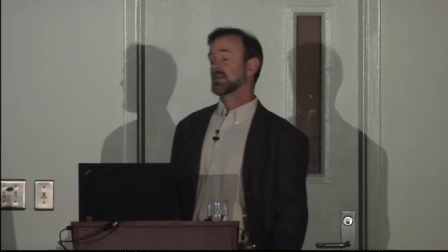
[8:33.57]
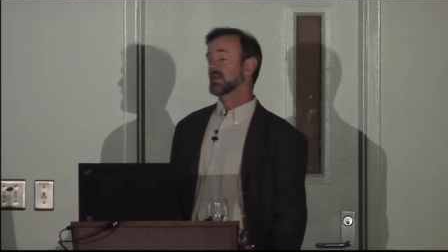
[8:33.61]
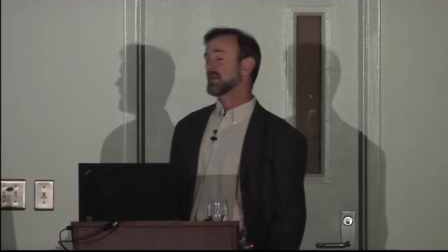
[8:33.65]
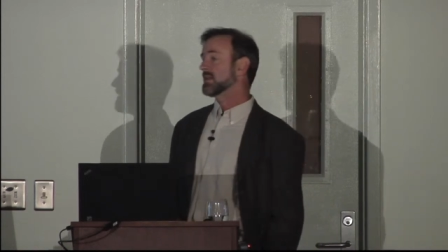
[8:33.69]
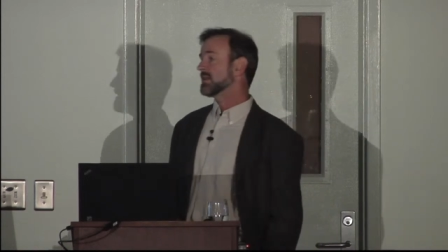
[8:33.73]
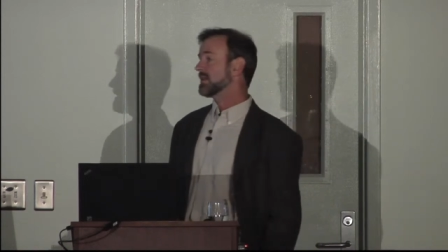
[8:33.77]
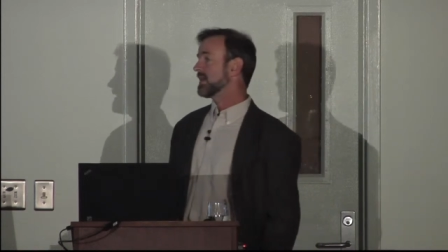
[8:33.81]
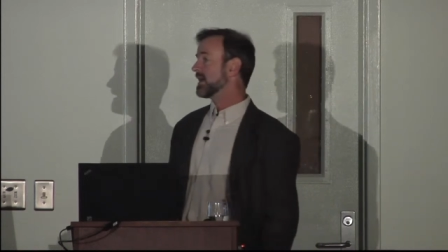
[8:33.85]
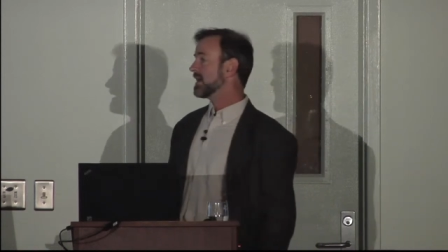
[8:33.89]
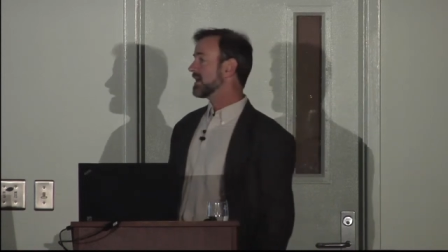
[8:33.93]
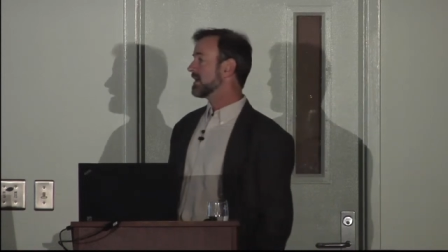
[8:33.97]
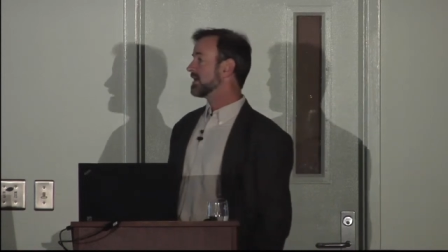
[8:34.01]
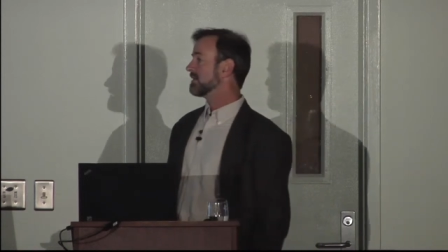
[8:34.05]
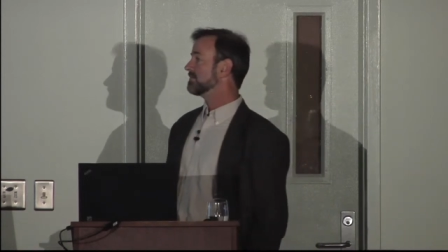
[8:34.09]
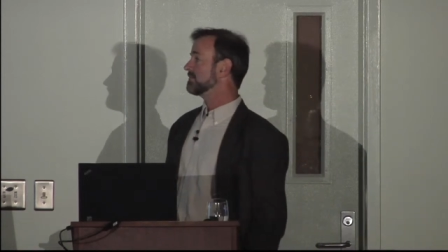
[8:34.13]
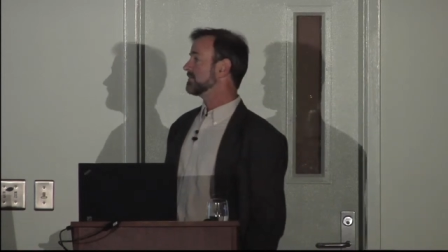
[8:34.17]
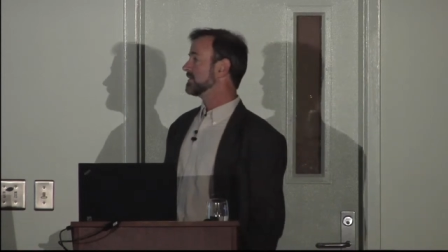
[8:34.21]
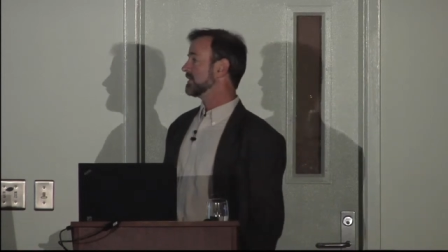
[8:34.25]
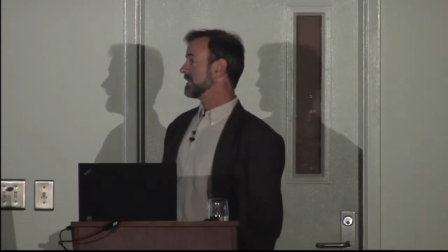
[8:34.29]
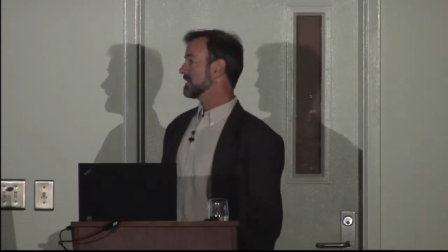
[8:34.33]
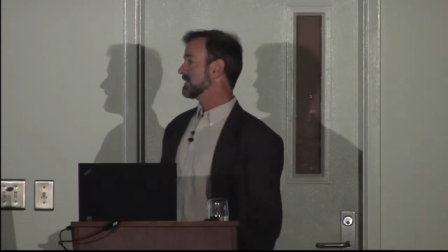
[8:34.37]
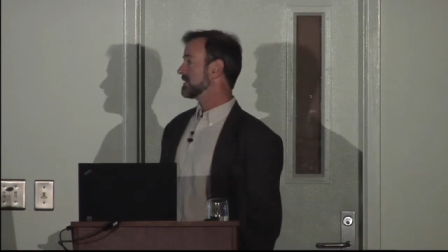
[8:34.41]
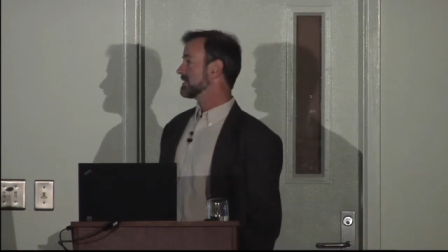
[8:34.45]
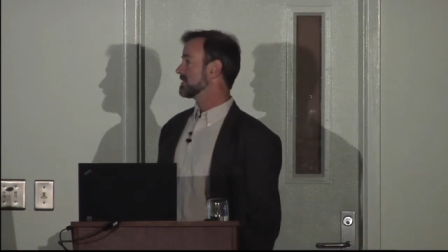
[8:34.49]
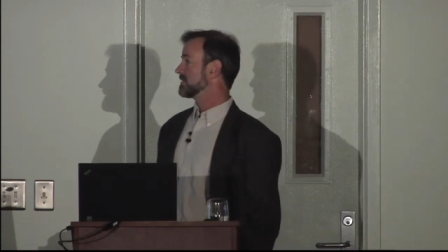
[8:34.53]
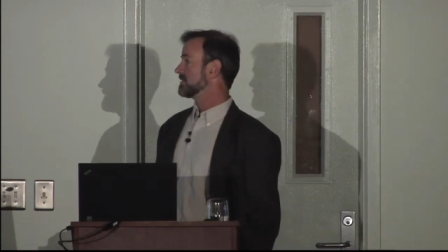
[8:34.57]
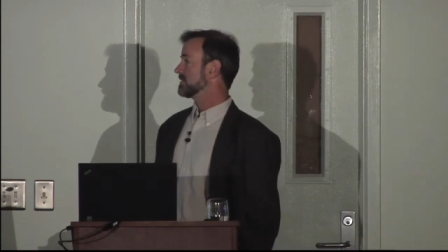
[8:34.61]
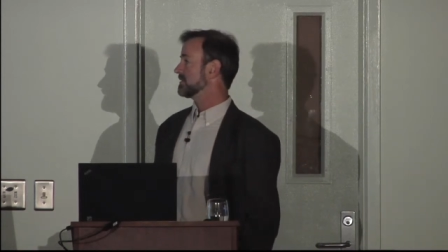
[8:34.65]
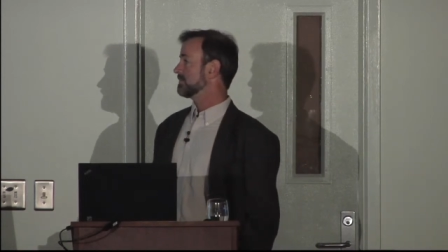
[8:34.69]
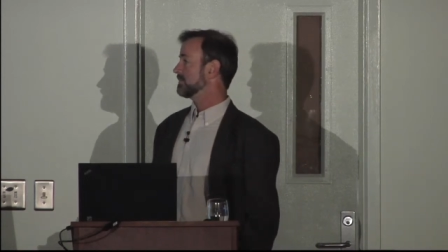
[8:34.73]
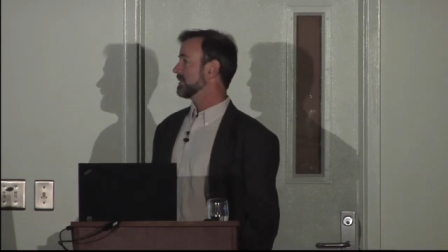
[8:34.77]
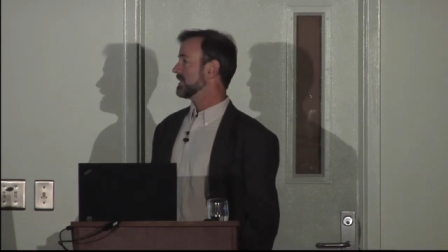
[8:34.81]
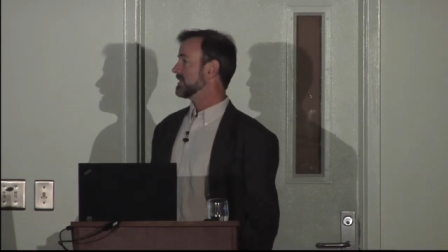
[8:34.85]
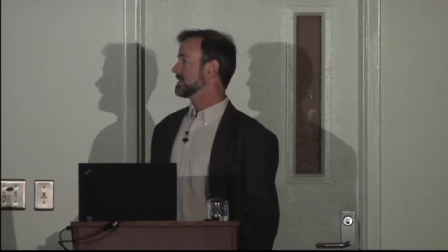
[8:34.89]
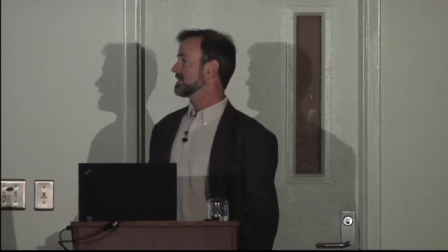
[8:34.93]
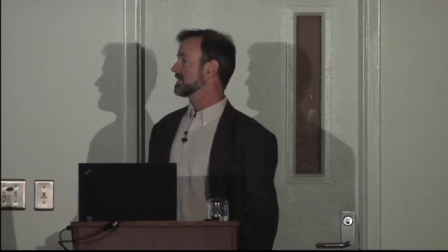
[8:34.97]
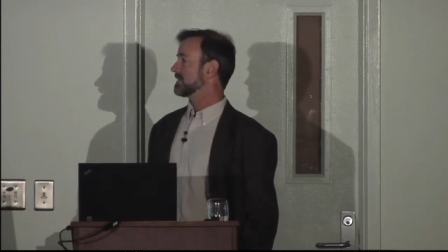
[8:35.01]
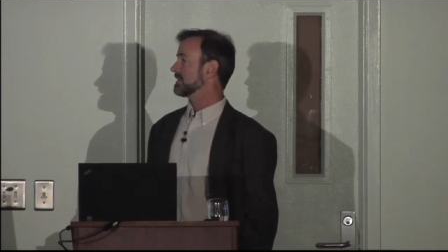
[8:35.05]
And that relates to
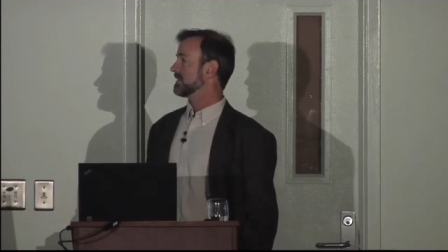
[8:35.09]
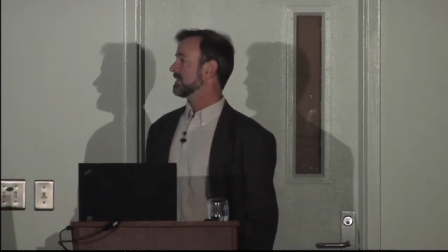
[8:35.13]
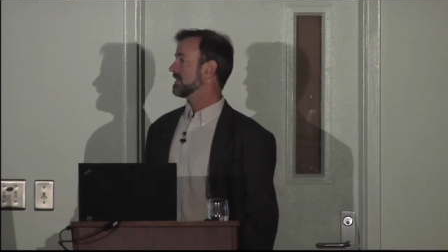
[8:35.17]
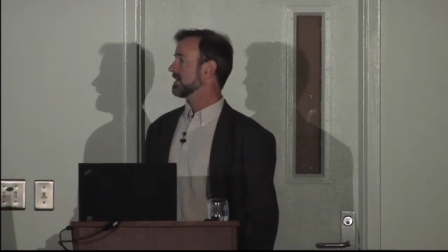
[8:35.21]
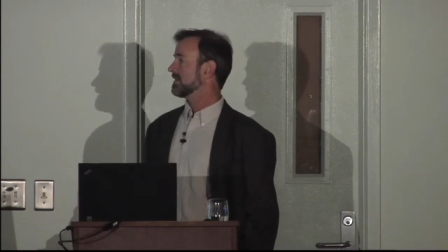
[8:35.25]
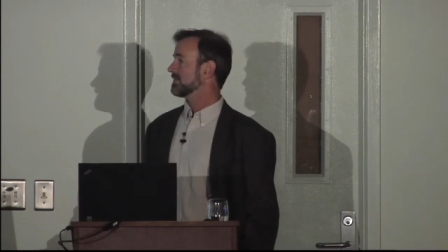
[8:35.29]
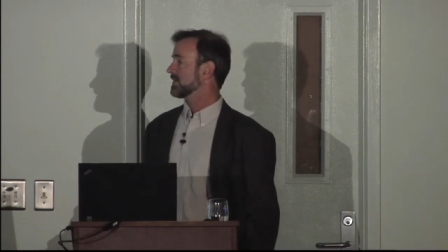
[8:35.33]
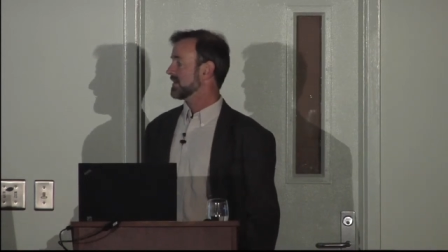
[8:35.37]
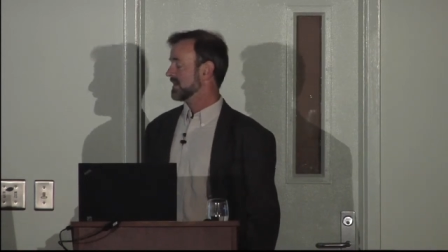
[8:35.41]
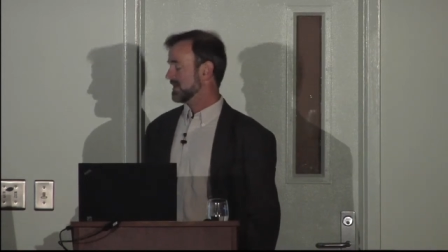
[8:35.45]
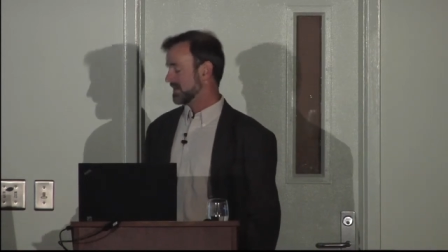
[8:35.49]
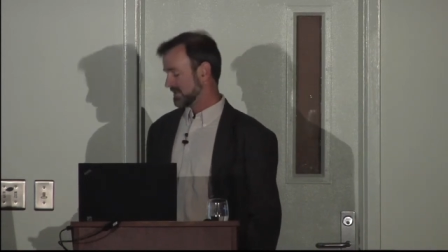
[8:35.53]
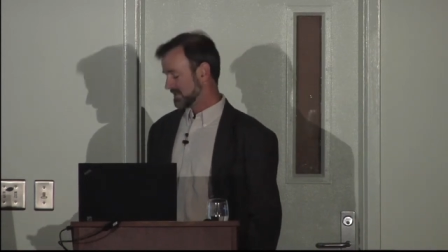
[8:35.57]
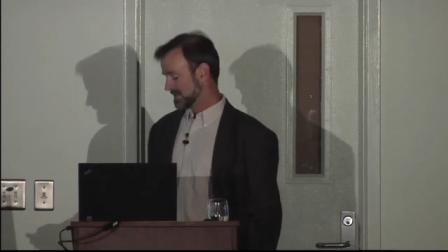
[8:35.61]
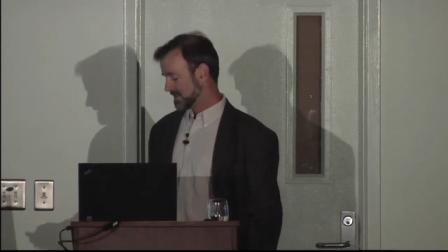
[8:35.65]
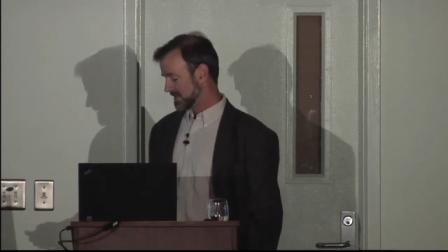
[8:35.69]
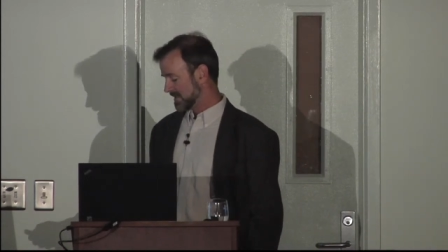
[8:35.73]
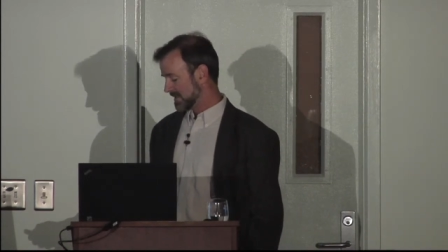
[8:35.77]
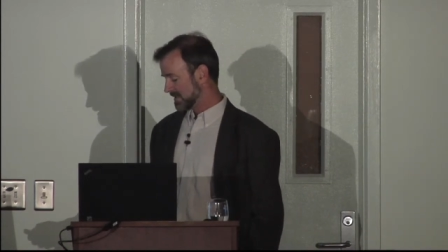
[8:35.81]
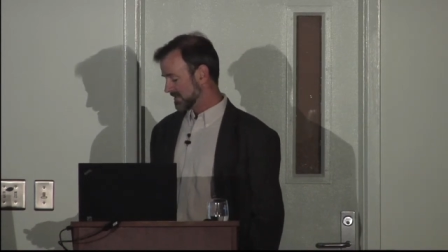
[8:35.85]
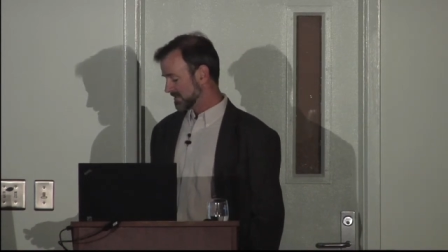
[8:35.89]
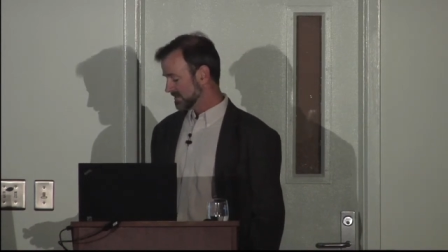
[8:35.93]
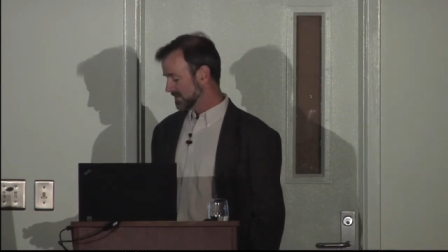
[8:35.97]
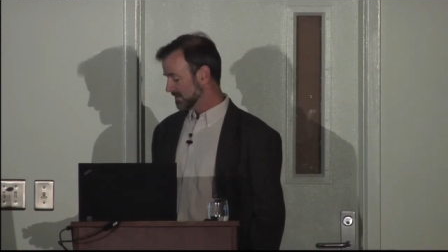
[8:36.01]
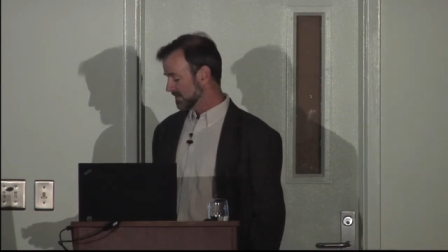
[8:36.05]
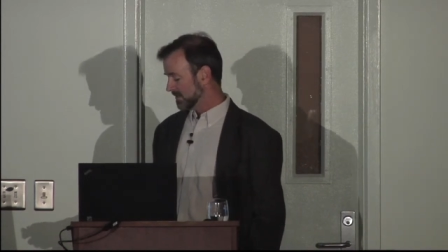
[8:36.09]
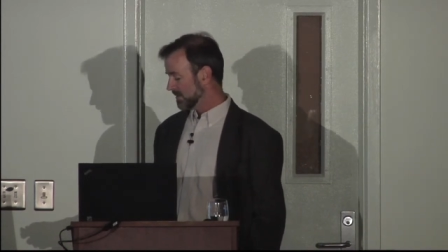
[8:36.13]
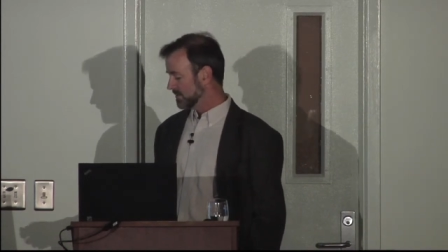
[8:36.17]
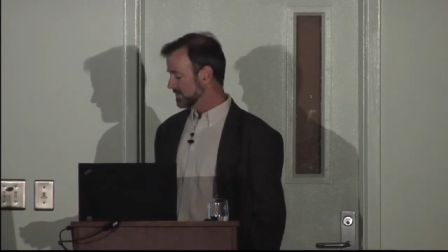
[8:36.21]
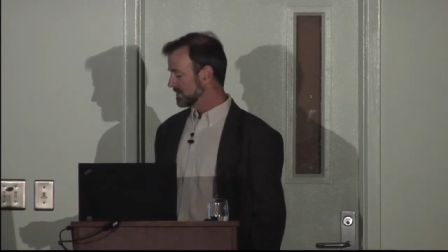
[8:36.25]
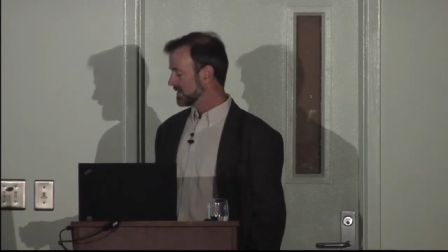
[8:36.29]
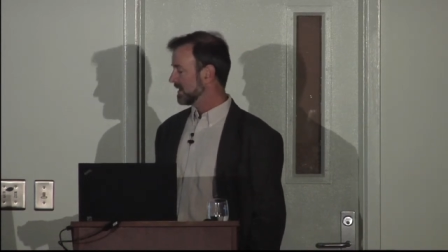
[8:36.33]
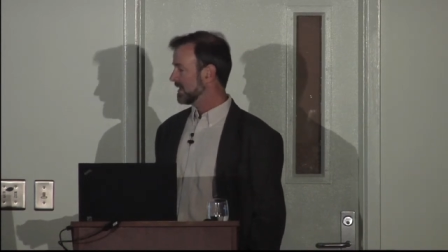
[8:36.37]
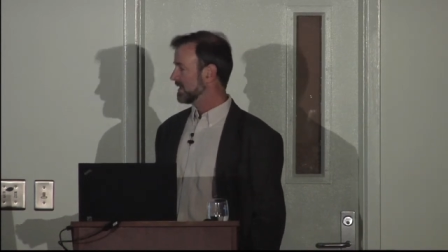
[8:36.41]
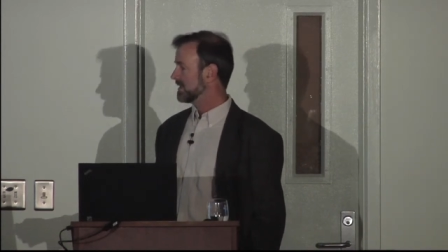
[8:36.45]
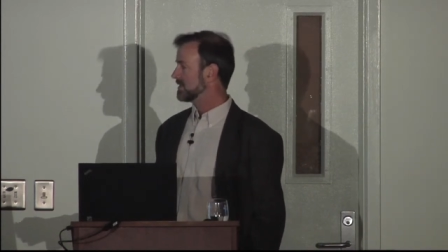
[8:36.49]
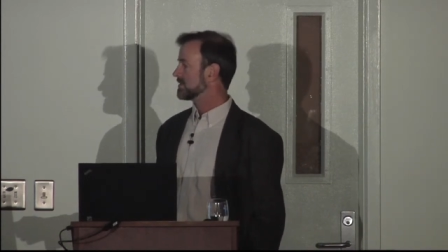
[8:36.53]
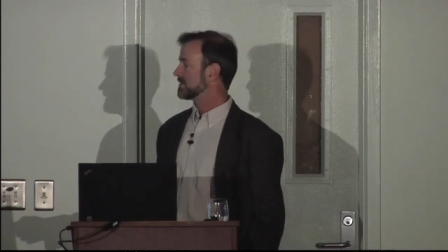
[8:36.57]
basically Afghanistan's
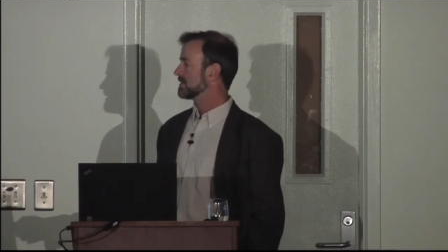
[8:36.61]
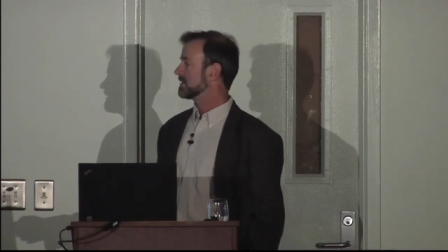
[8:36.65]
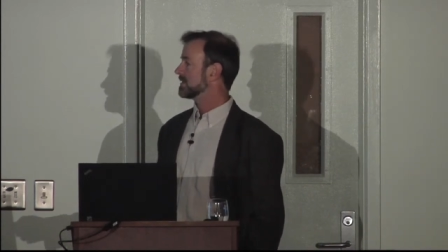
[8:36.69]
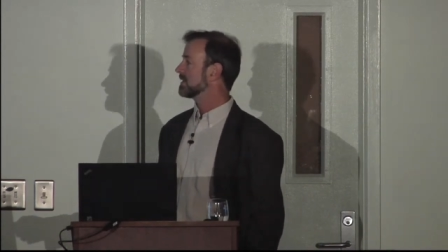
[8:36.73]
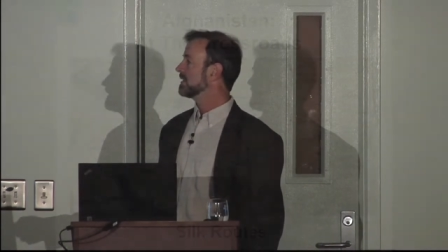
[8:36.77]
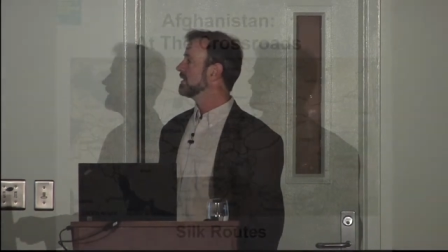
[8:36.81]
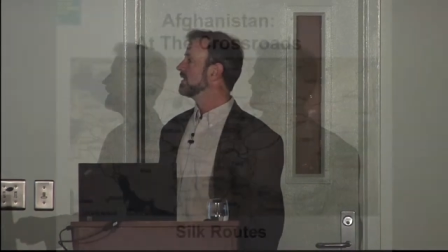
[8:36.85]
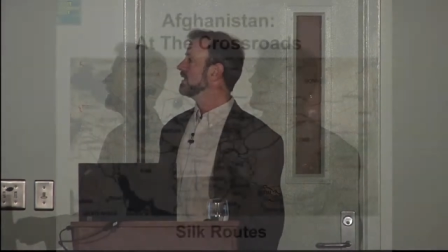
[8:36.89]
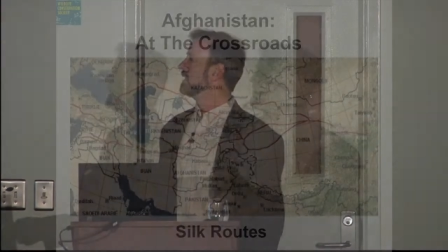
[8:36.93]
location.